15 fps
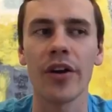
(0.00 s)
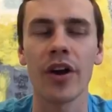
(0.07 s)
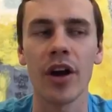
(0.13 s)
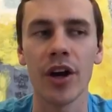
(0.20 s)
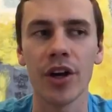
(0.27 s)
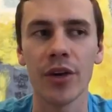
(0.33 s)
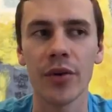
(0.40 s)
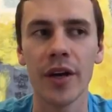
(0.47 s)

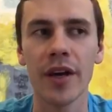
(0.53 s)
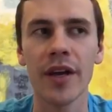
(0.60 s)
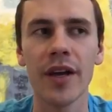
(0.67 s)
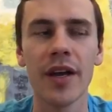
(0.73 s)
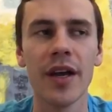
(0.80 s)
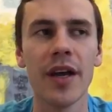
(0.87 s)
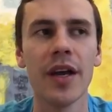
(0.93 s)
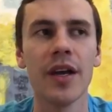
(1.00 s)
100.
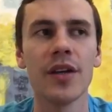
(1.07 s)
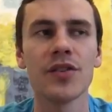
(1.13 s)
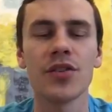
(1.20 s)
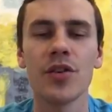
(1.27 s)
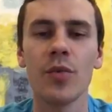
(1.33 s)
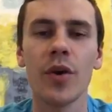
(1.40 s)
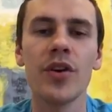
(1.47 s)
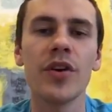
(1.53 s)

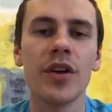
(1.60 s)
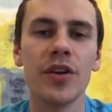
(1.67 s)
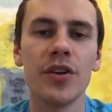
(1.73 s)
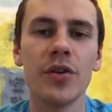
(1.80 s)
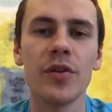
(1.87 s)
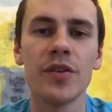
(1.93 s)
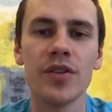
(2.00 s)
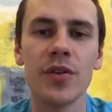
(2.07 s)
So what you can
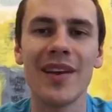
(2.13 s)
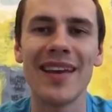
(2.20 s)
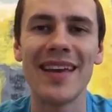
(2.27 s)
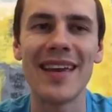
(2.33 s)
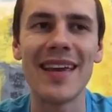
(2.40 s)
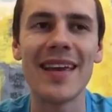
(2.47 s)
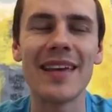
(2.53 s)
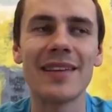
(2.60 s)
do is you can
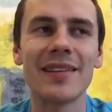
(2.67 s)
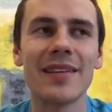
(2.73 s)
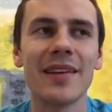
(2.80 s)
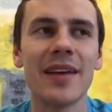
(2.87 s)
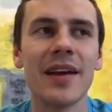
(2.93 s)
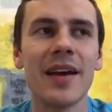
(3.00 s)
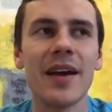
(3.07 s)
eat